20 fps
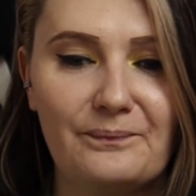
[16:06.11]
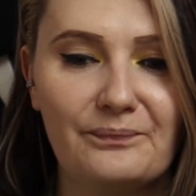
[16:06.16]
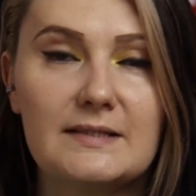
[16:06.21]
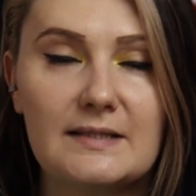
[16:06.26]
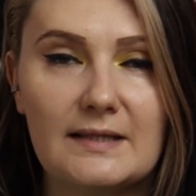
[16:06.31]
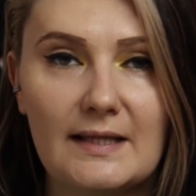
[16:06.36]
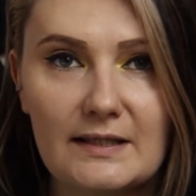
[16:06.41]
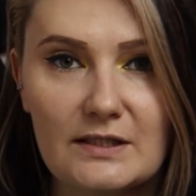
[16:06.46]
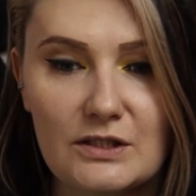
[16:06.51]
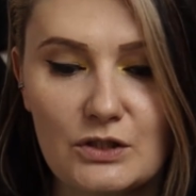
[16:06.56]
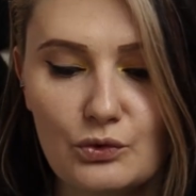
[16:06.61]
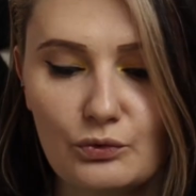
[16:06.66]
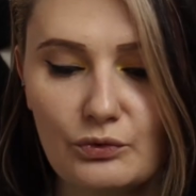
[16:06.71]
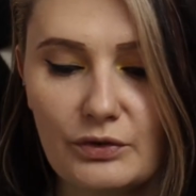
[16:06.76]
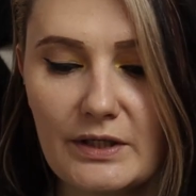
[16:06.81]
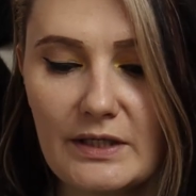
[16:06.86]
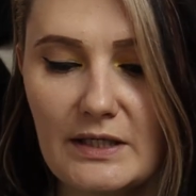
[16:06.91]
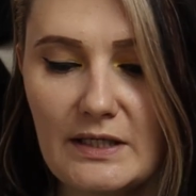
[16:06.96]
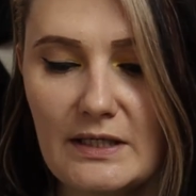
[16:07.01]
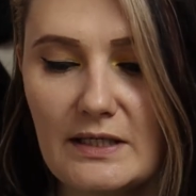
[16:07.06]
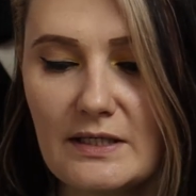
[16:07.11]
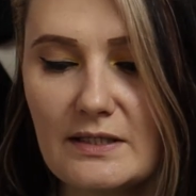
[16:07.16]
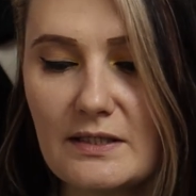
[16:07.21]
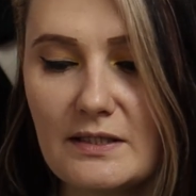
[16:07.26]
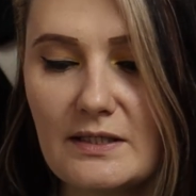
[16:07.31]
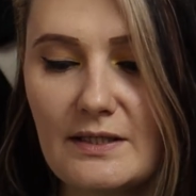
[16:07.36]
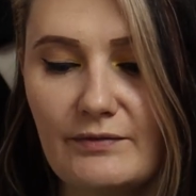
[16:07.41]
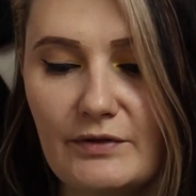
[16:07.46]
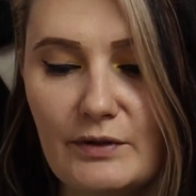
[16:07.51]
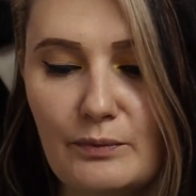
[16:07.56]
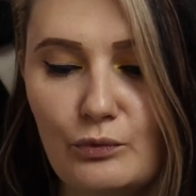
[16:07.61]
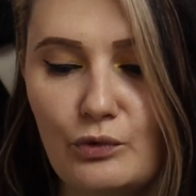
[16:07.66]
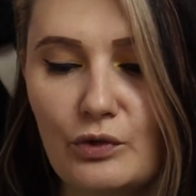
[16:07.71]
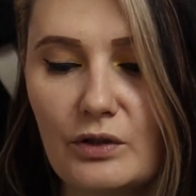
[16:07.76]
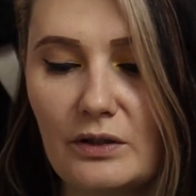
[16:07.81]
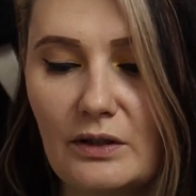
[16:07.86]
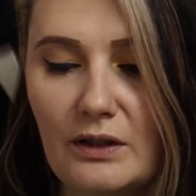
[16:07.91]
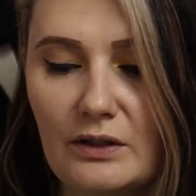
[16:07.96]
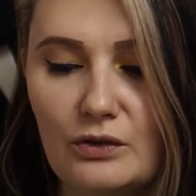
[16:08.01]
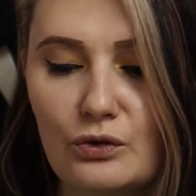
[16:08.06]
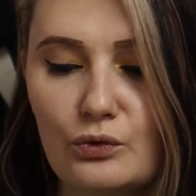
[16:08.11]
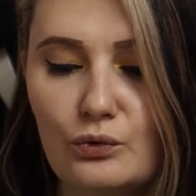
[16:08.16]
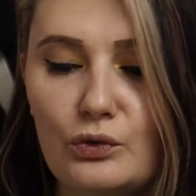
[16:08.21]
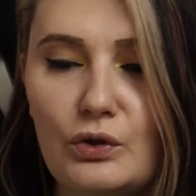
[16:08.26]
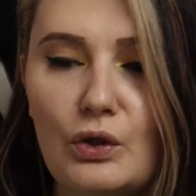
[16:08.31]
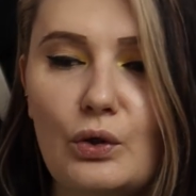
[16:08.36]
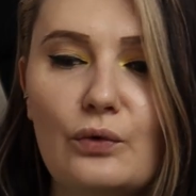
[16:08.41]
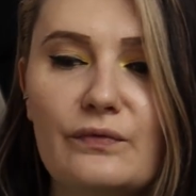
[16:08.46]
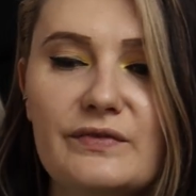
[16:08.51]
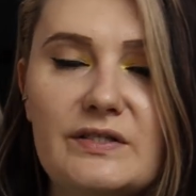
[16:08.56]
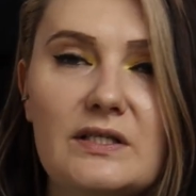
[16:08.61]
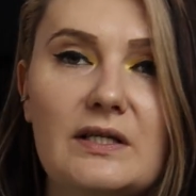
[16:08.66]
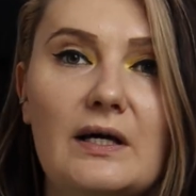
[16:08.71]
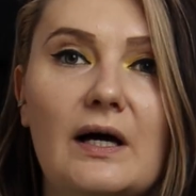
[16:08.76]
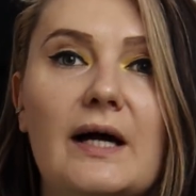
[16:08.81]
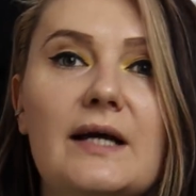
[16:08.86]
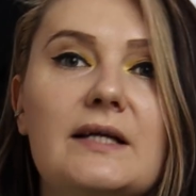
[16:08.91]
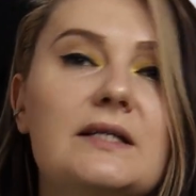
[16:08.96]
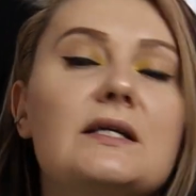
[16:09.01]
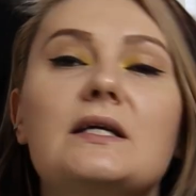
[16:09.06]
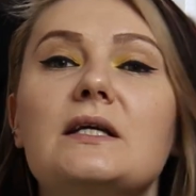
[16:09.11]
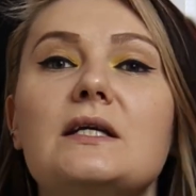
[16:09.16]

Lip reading: The next story is David Morrell and Ruler of the Night.